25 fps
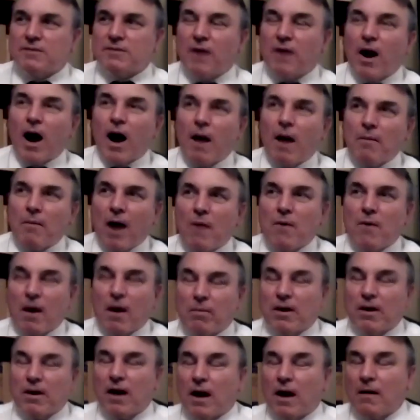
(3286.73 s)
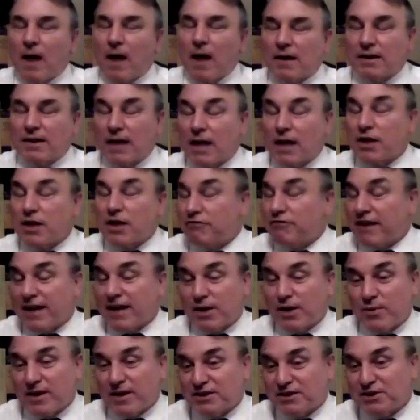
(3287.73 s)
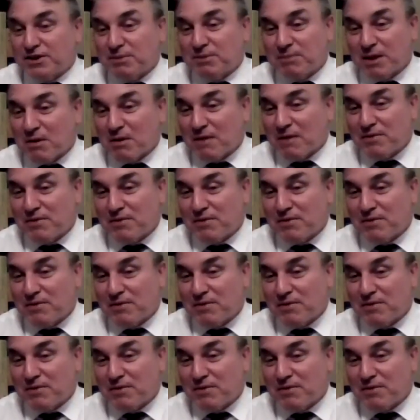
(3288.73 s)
I'm, I'm, I'm going. To, it's another great question, by the way.